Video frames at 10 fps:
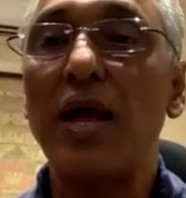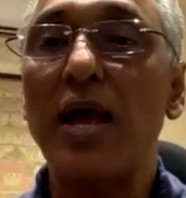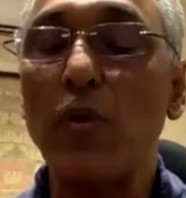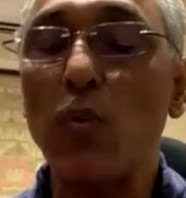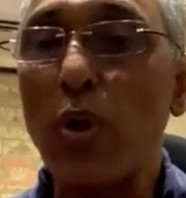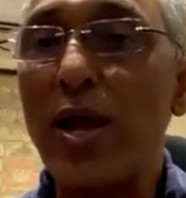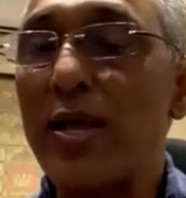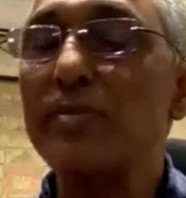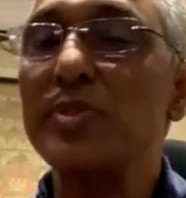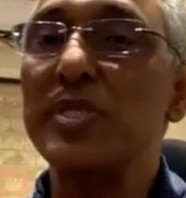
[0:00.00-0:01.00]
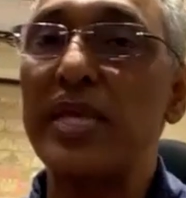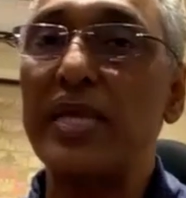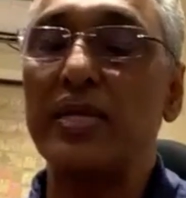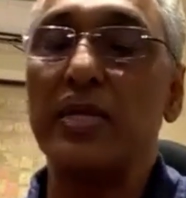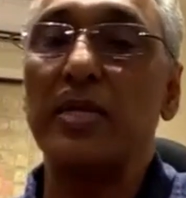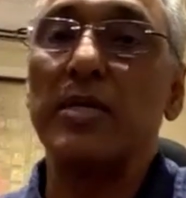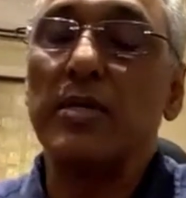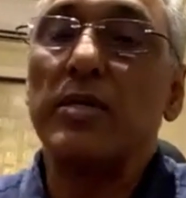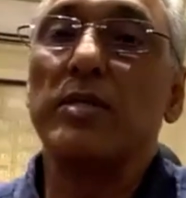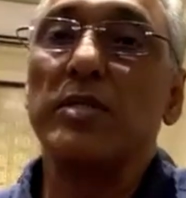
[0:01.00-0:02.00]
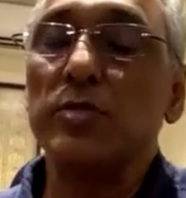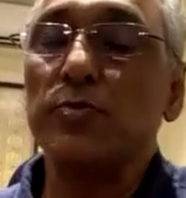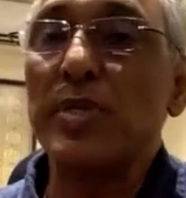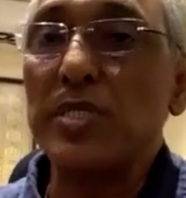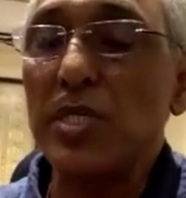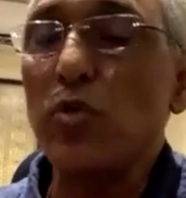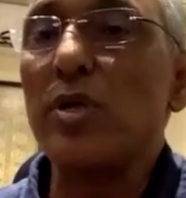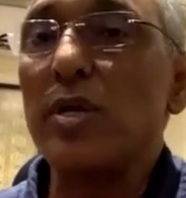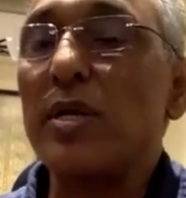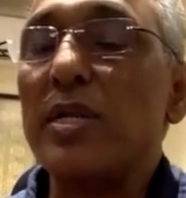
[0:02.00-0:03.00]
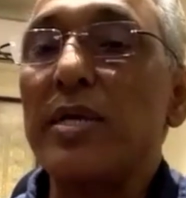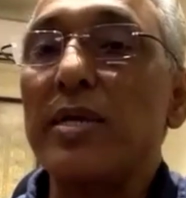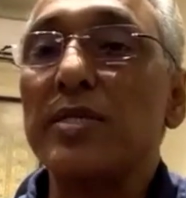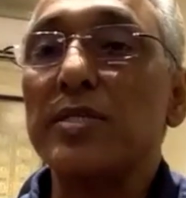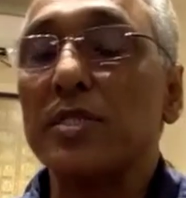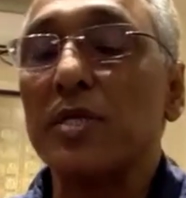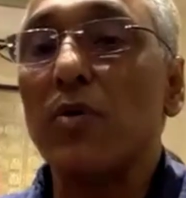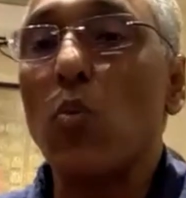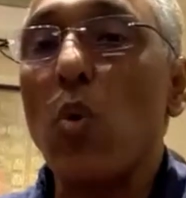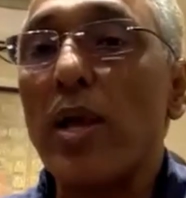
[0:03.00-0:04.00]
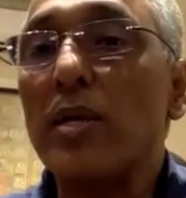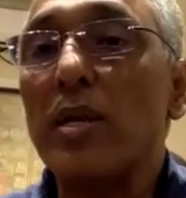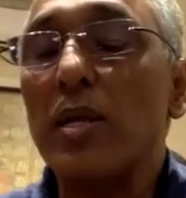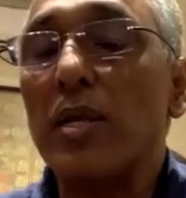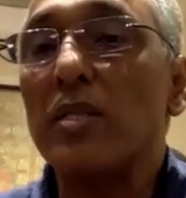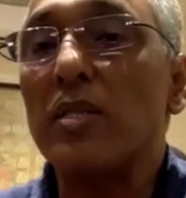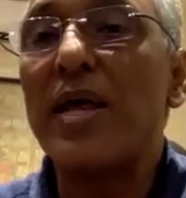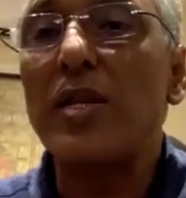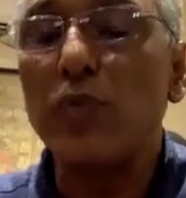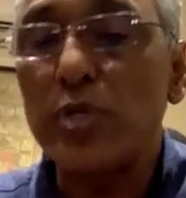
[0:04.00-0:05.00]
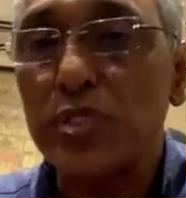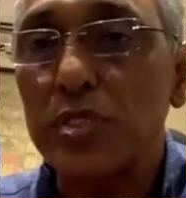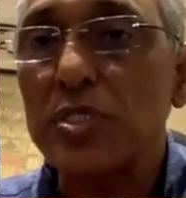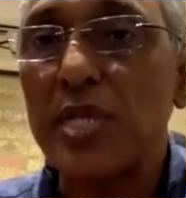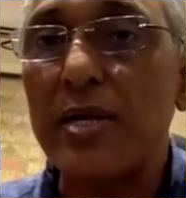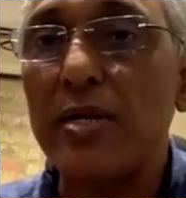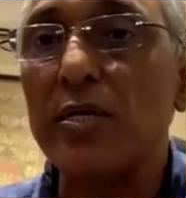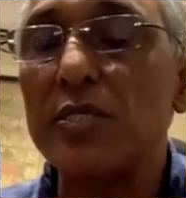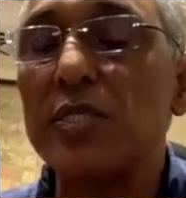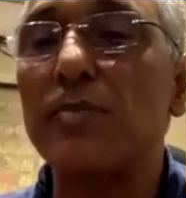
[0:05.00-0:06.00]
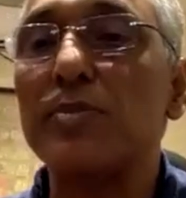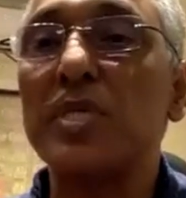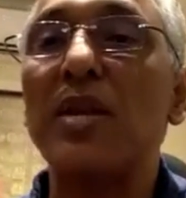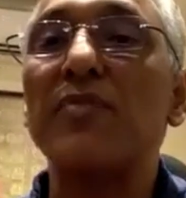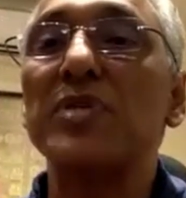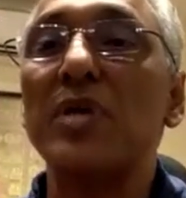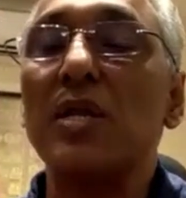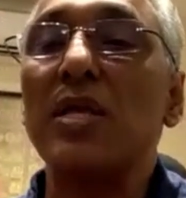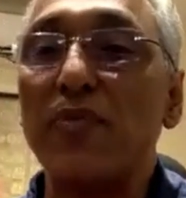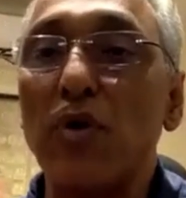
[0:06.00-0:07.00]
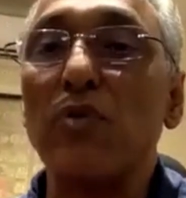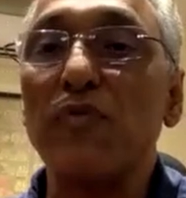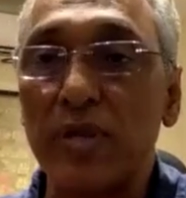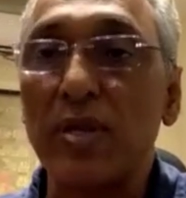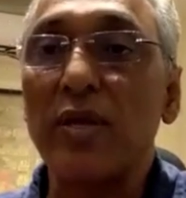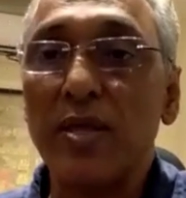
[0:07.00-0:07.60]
And why I'm saying this particularly is, one, the valuation standards themselves are evolving.